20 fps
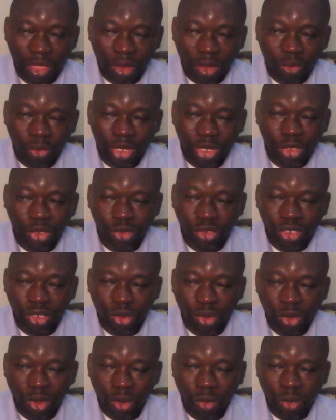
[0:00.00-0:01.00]
We do the
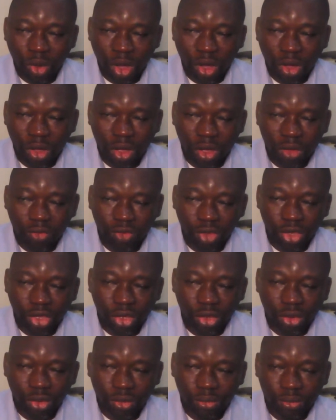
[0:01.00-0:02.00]
whole work for
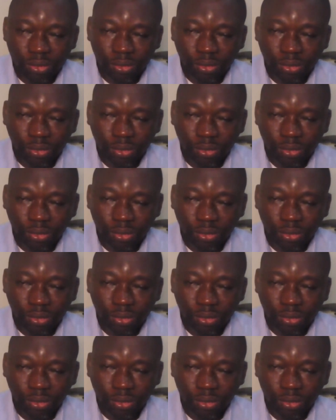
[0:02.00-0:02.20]
you.